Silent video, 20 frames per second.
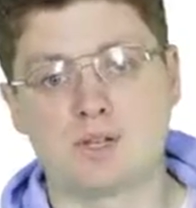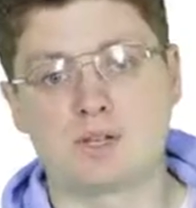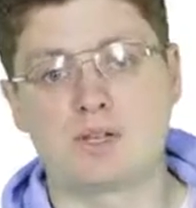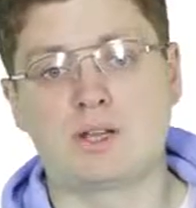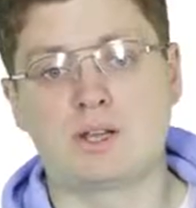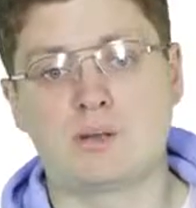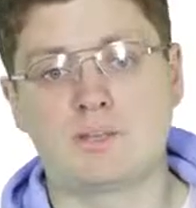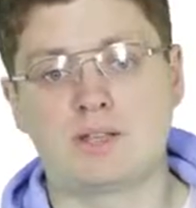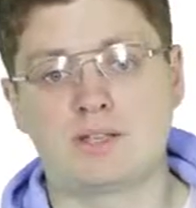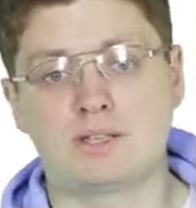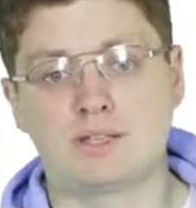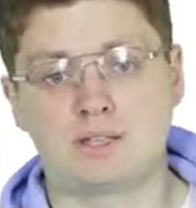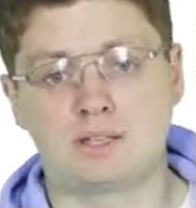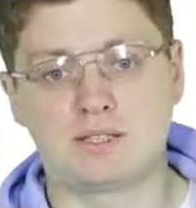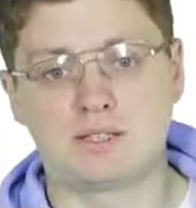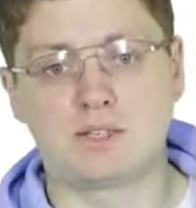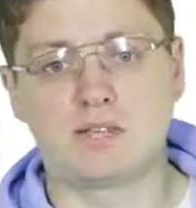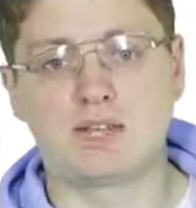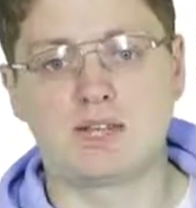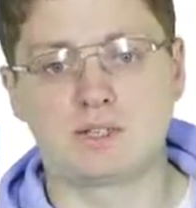element
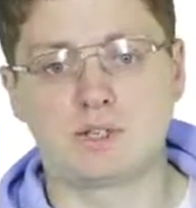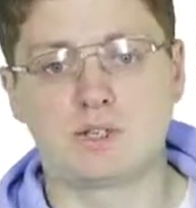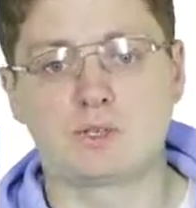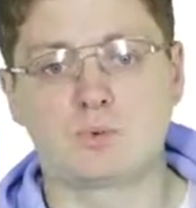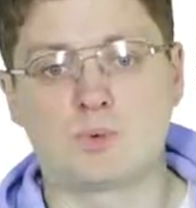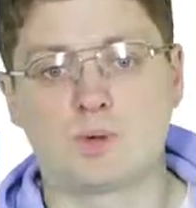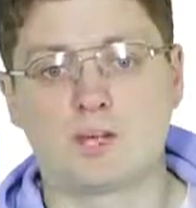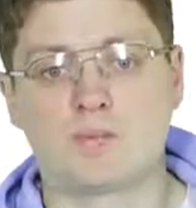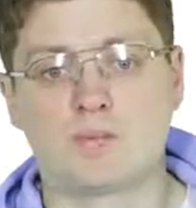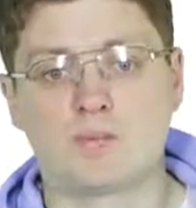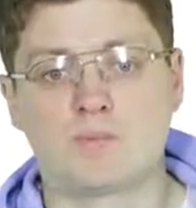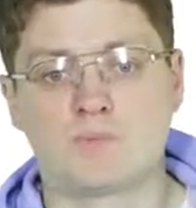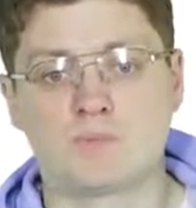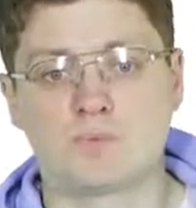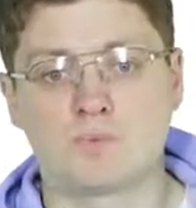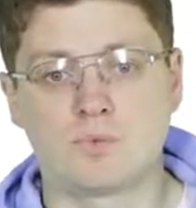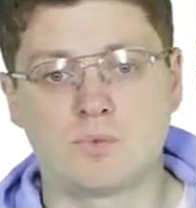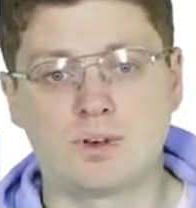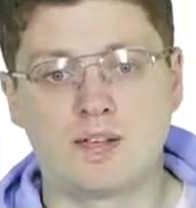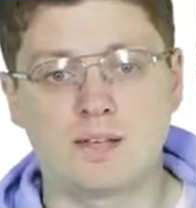is the largest one.
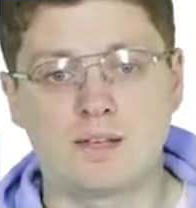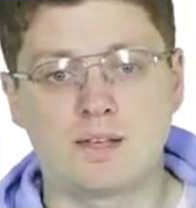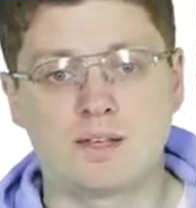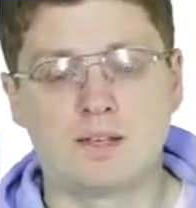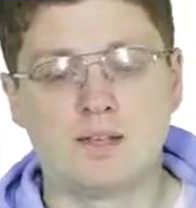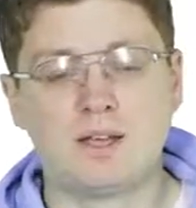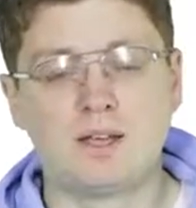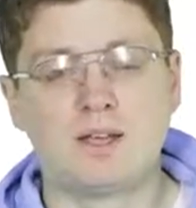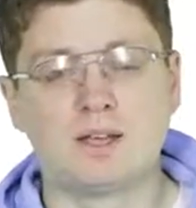Right?